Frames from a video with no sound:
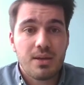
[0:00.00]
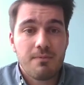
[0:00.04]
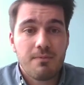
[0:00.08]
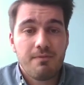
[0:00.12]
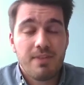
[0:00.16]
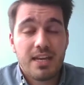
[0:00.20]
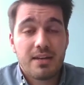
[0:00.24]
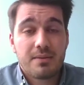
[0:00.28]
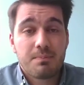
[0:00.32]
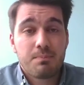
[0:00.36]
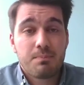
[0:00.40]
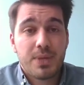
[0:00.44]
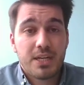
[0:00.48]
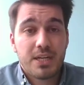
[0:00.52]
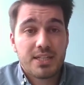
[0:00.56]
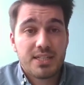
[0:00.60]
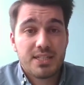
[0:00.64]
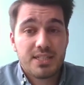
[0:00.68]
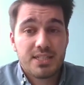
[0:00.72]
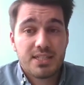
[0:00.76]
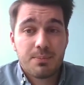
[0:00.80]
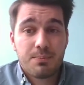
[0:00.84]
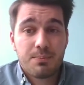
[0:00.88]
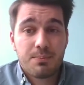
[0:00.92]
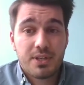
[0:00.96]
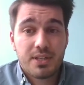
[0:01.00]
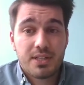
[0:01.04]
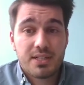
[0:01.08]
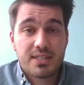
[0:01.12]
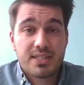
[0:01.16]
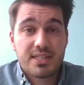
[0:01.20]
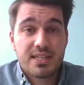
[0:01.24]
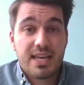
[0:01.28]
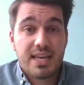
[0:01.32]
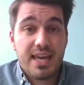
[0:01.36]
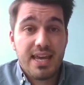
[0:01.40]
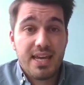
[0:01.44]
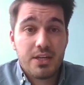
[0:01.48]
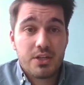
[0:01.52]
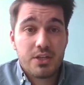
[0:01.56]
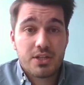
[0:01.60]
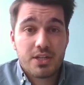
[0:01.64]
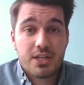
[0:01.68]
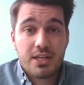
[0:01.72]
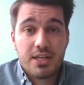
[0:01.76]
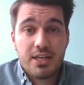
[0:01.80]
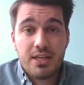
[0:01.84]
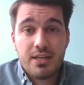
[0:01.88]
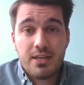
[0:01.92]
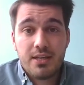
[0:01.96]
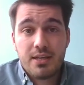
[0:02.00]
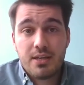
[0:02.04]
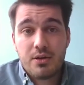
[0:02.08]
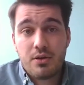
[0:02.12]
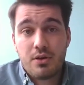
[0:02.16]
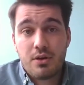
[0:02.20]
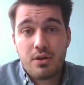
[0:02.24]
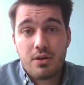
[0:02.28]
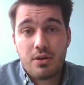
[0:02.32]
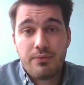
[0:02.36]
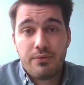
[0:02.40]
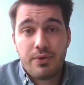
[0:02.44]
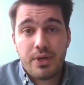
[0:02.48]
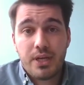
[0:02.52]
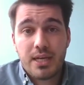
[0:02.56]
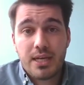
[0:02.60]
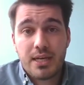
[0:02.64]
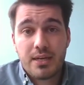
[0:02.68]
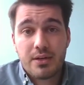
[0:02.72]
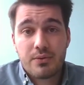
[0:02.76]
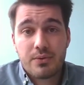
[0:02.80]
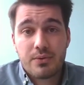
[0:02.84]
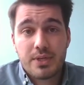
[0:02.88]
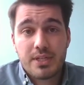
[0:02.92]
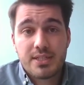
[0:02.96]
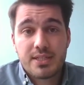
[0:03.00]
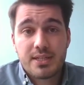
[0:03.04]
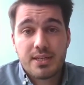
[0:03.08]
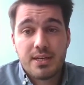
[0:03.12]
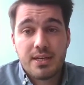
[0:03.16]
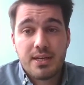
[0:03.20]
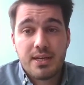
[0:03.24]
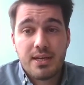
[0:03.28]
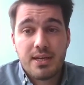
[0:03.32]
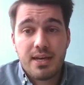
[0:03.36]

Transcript: That participants actually in all 3 countries